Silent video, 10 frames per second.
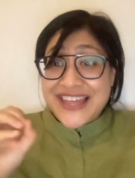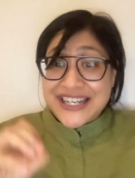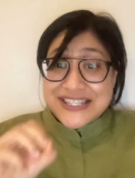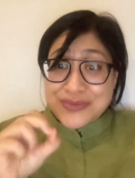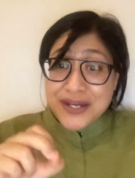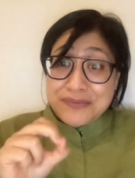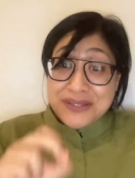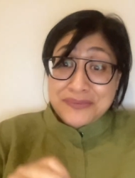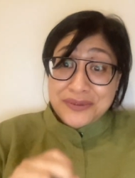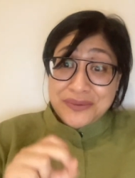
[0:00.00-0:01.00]
that is why
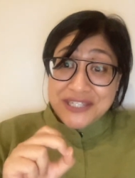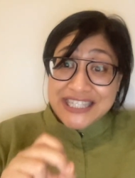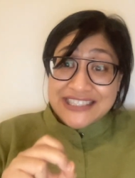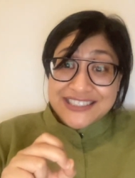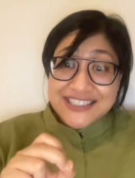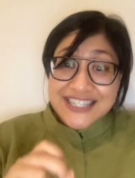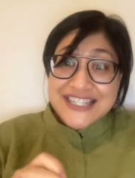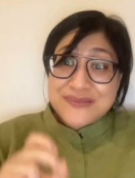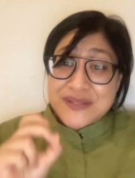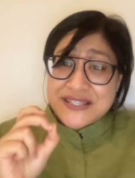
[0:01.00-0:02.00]
people were killed. That
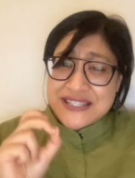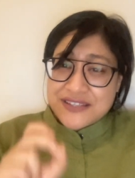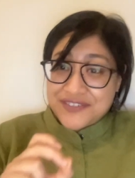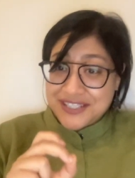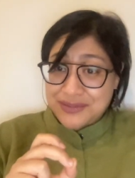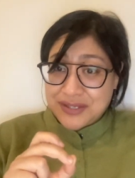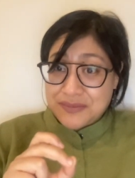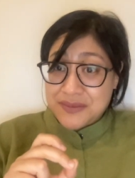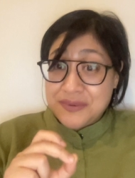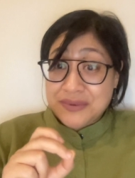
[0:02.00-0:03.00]
is specifically why
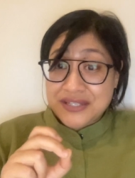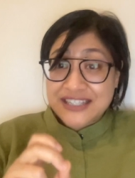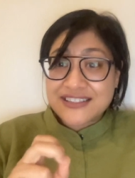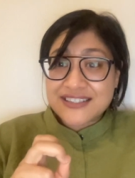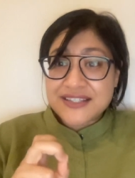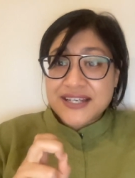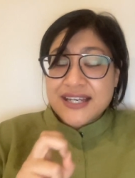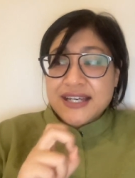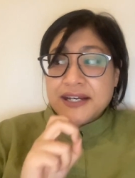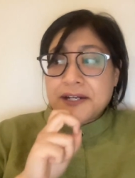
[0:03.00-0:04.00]
people were killed.
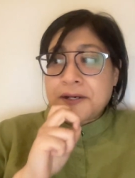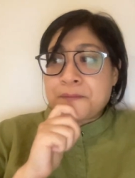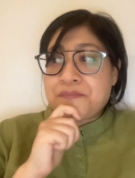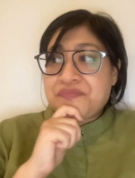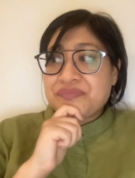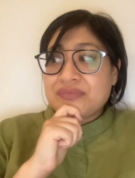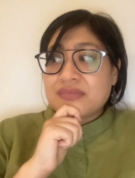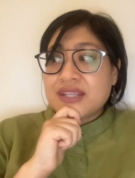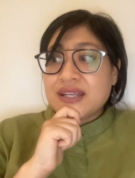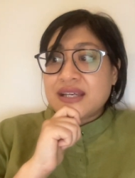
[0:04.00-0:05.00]
Um,
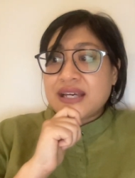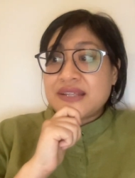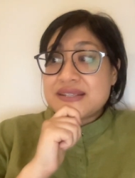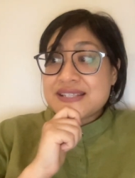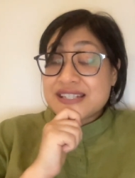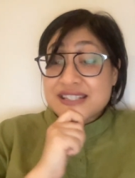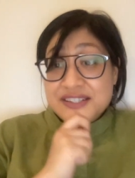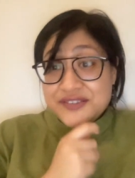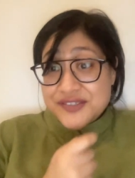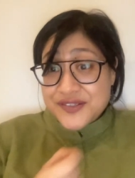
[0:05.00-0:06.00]
and this
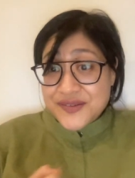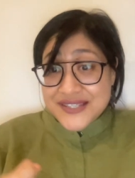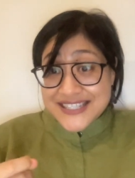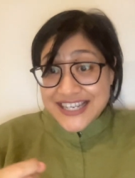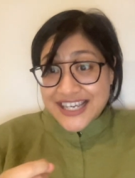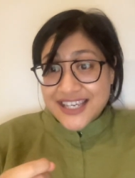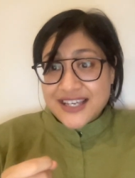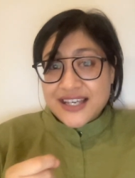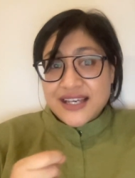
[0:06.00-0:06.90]
continues to this day.